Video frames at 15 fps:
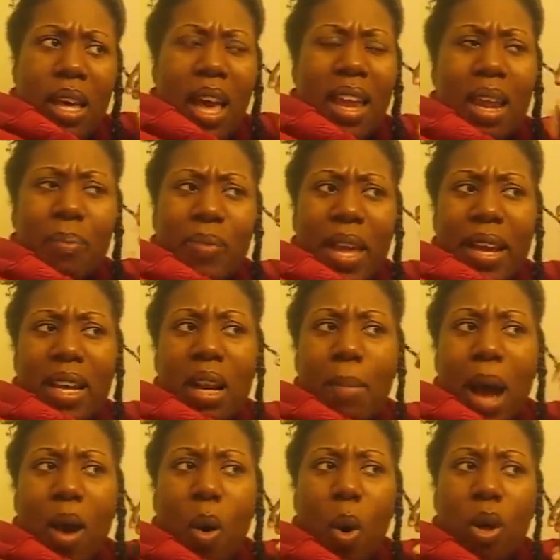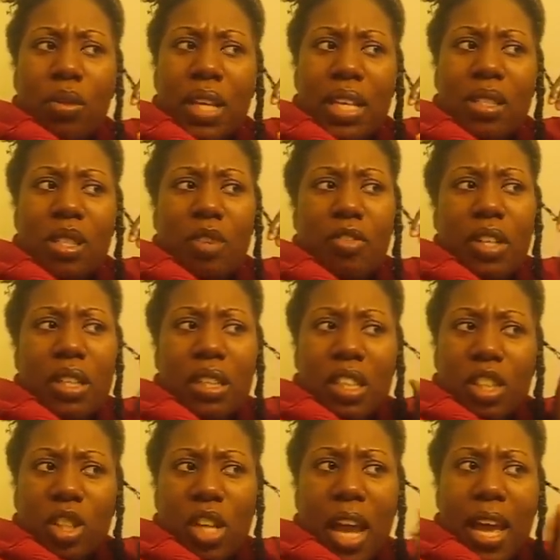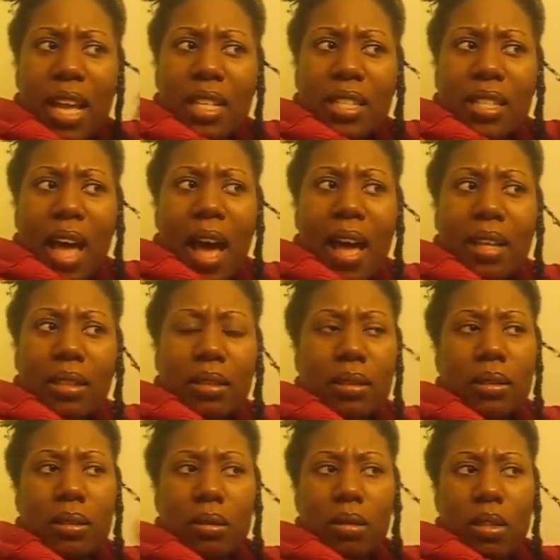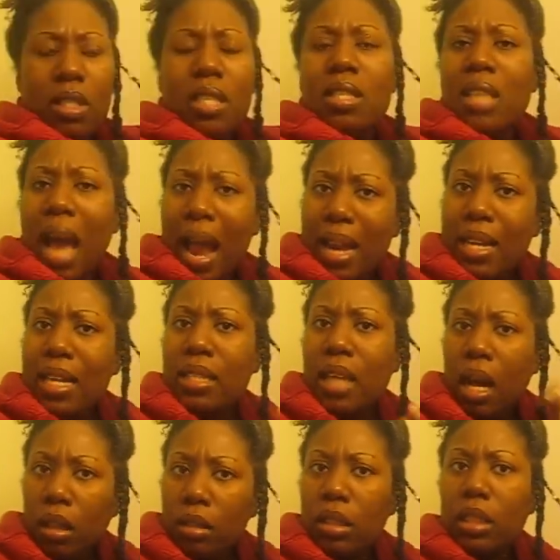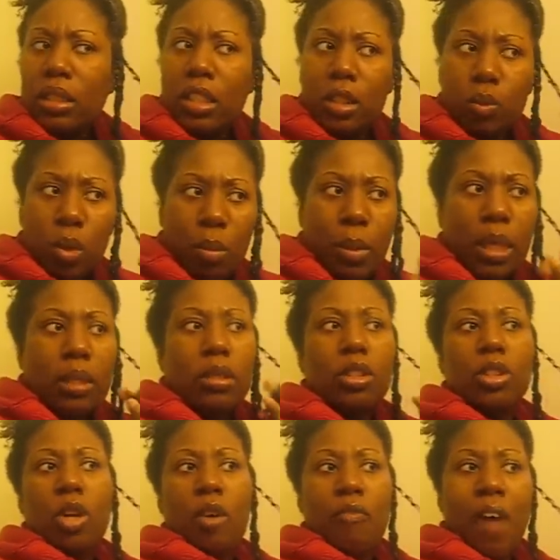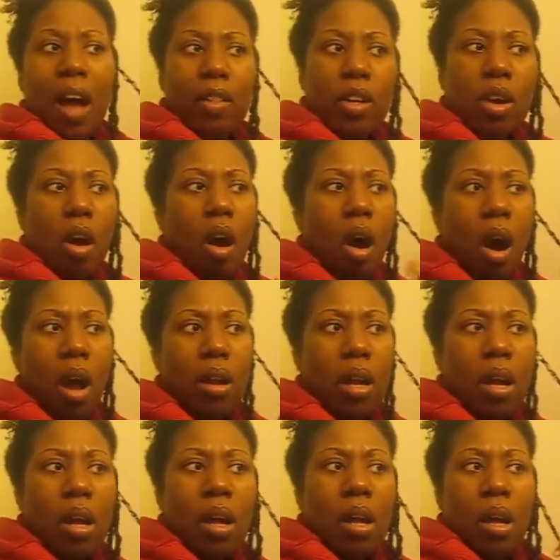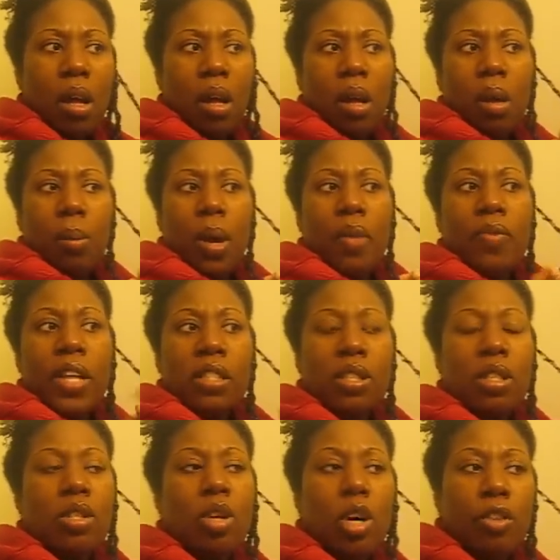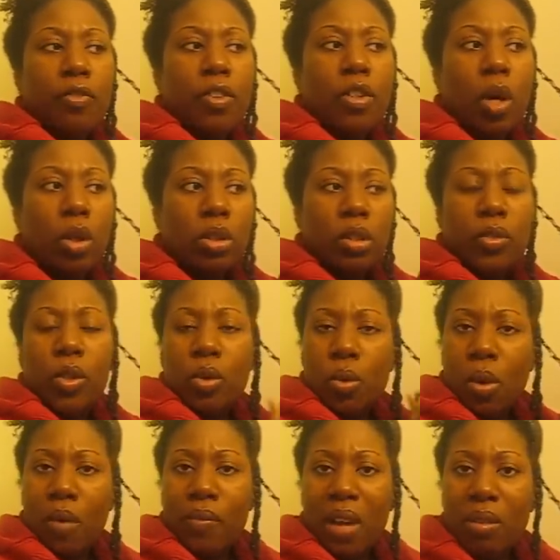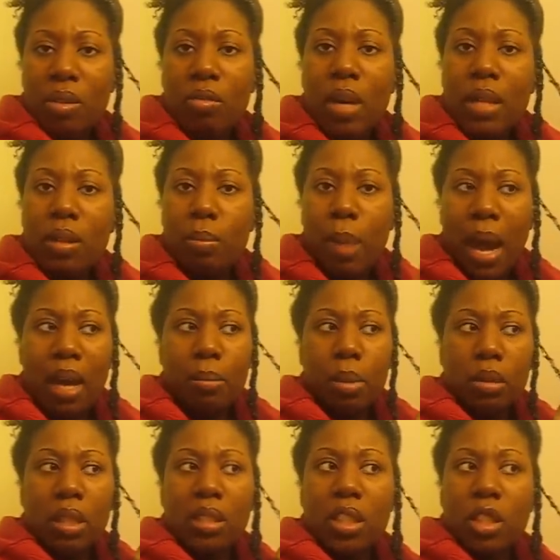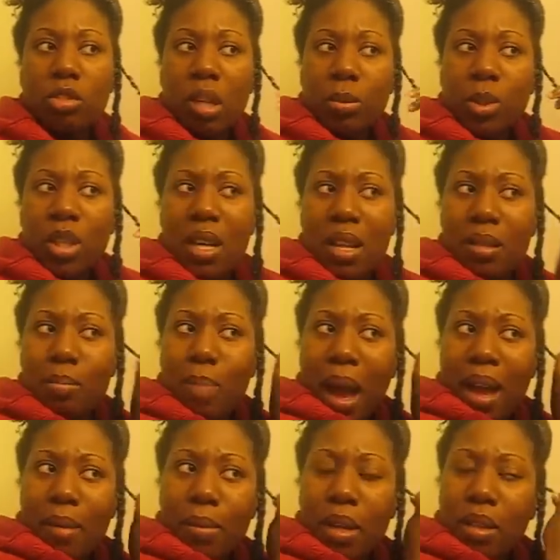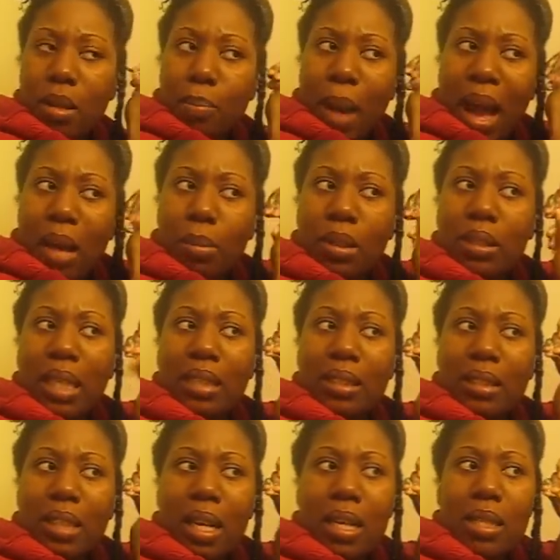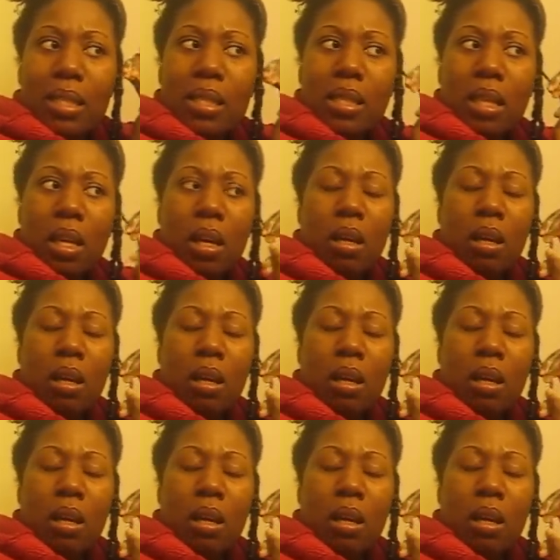and I'm thinking about all these different cliches that society tells us as women, you know, follow your heart. But this is good for those of you who have never read the Bible. There's a scripture in the Bible that says,